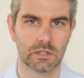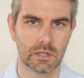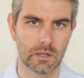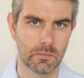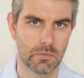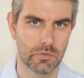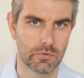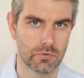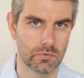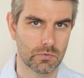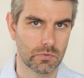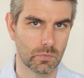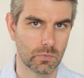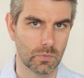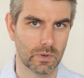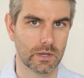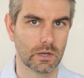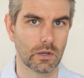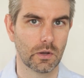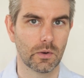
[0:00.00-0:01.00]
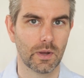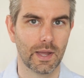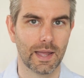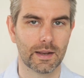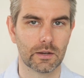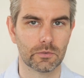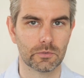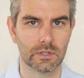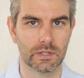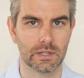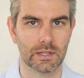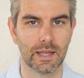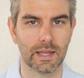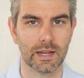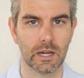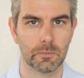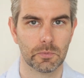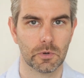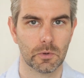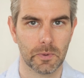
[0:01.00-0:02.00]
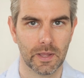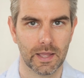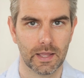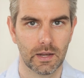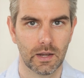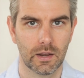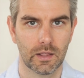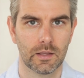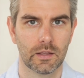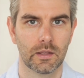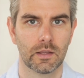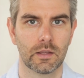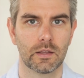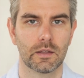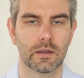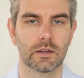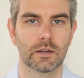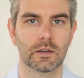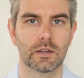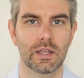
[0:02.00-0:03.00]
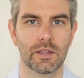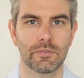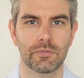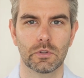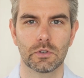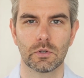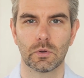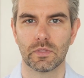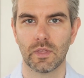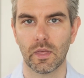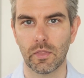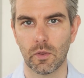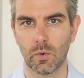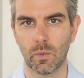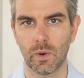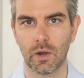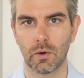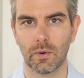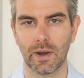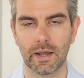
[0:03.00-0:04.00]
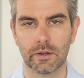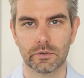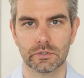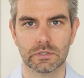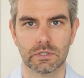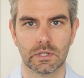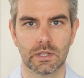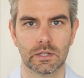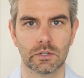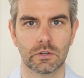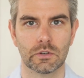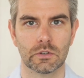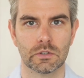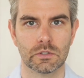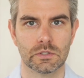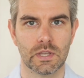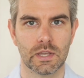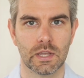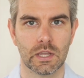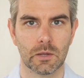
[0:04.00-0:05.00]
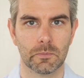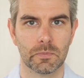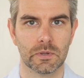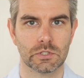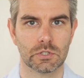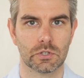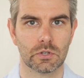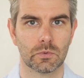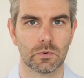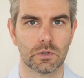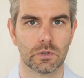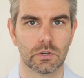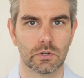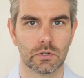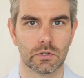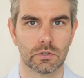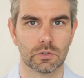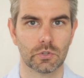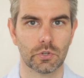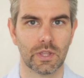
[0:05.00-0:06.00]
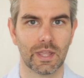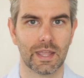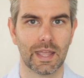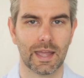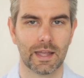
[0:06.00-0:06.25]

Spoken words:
to come through the window and really light up your pet. If you do it the other way around and you're taking a picture while you're looking